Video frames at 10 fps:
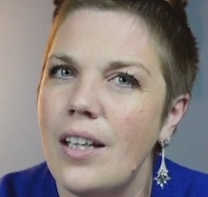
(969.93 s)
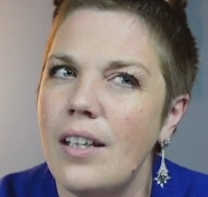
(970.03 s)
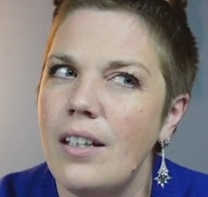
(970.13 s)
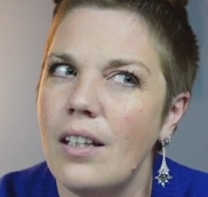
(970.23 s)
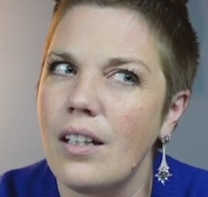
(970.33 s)

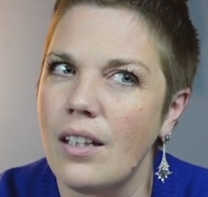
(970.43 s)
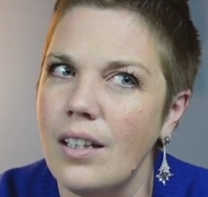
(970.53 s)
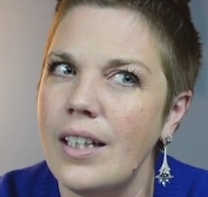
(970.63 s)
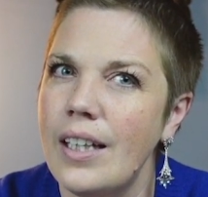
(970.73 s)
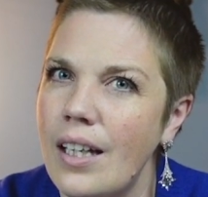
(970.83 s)
you're
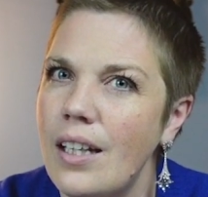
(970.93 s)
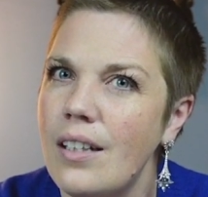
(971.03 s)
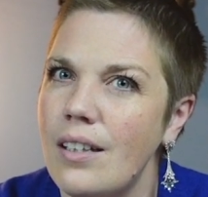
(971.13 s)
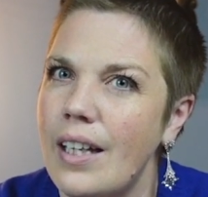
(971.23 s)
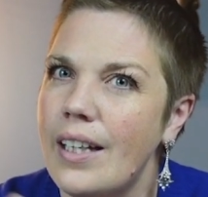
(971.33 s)
gonna get
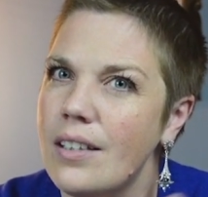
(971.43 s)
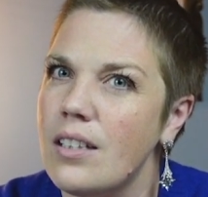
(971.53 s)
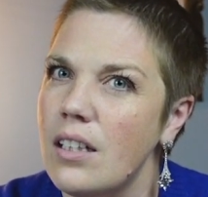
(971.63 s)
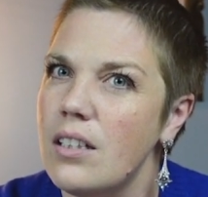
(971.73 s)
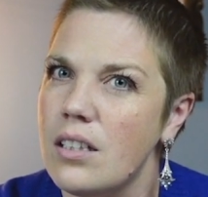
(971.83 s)
it, like it's
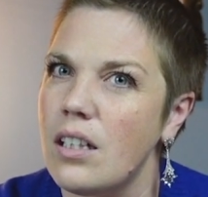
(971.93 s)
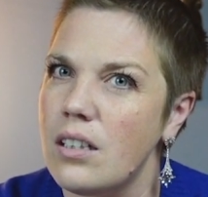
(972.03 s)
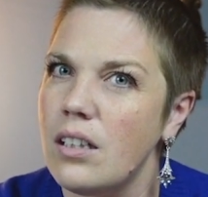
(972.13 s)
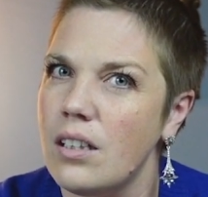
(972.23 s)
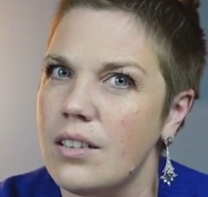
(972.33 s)
gonna start
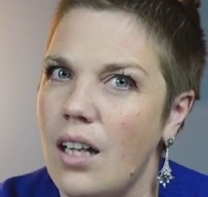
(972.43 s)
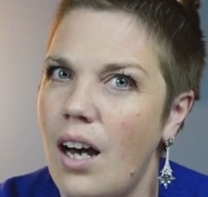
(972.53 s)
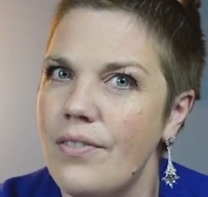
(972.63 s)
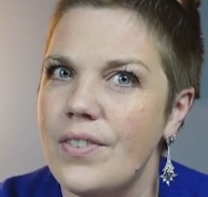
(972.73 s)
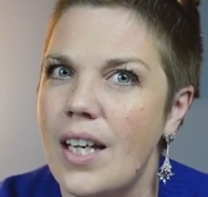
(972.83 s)
to look soft